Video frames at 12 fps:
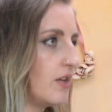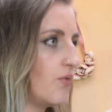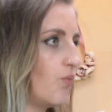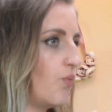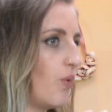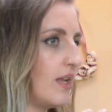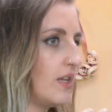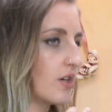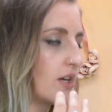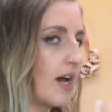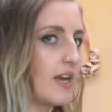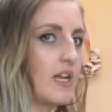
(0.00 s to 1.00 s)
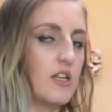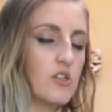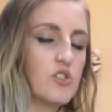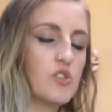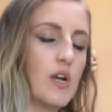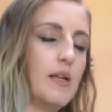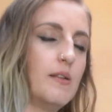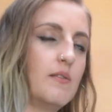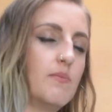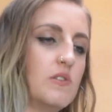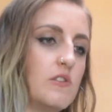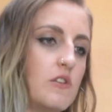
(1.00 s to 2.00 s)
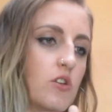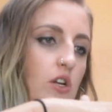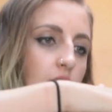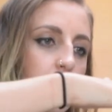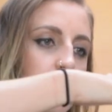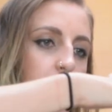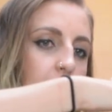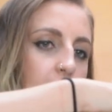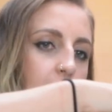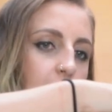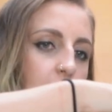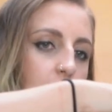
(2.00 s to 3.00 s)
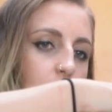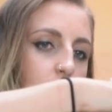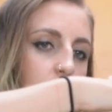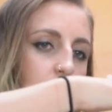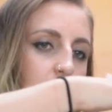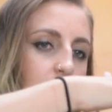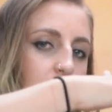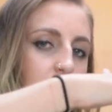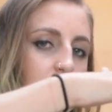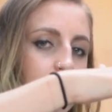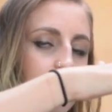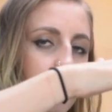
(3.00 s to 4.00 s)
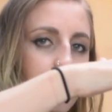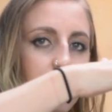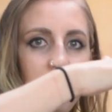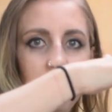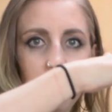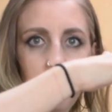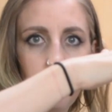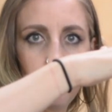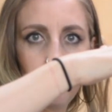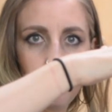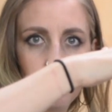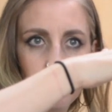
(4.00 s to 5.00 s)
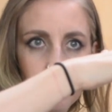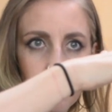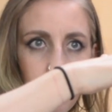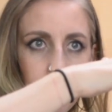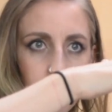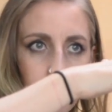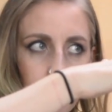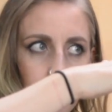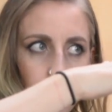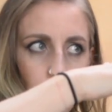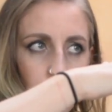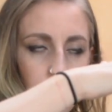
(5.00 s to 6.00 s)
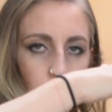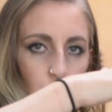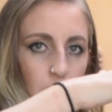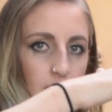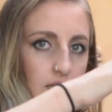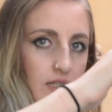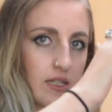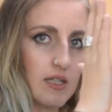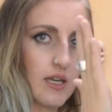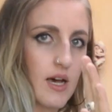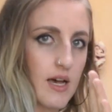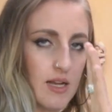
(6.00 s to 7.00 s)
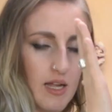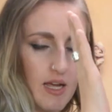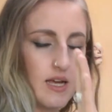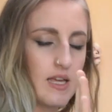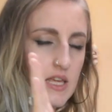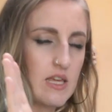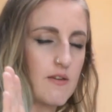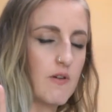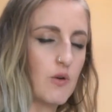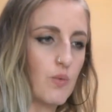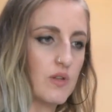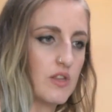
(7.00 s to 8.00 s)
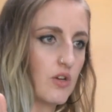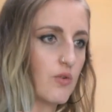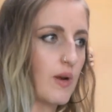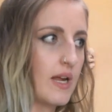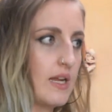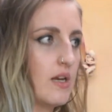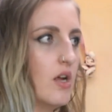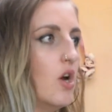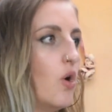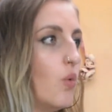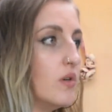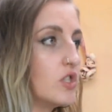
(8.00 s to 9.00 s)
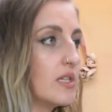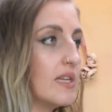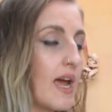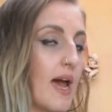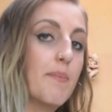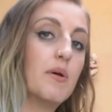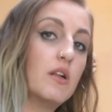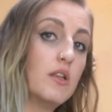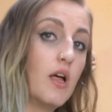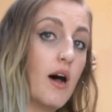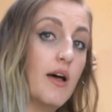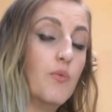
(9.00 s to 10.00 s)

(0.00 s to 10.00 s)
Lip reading: when you're cutting your stripes, you're not going to have them just skewed slightly when you're trying to cut even with the grain, which can happen a lot